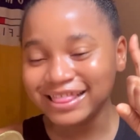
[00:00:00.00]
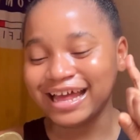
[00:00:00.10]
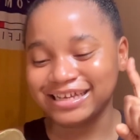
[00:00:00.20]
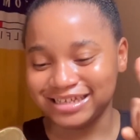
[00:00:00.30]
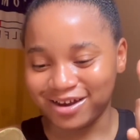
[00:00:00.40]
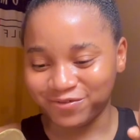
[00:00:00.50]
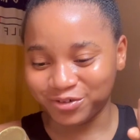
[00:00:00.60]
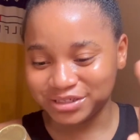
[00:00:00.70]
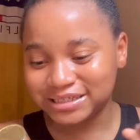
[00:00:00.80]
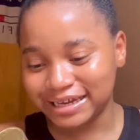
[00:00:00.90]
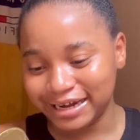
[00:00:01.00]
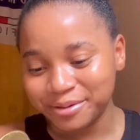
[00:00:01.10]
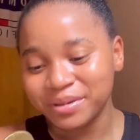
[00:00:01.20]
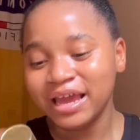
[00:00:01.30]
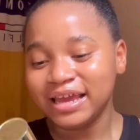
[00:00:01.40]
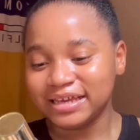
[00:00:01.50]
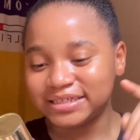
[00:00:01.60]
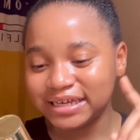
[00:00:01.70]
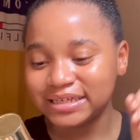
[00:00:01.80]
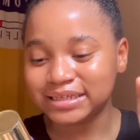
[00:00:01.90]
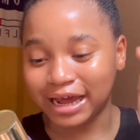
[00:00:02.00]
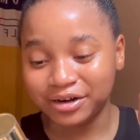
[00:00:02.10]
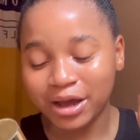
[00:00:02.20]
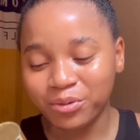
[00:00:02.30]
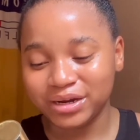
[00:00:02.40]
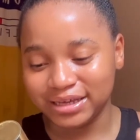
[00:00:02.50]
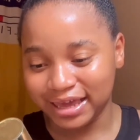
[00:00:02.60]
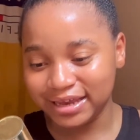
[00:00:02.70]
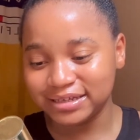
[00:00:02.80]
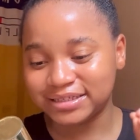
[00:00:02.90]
That's their first claim. It says another one again,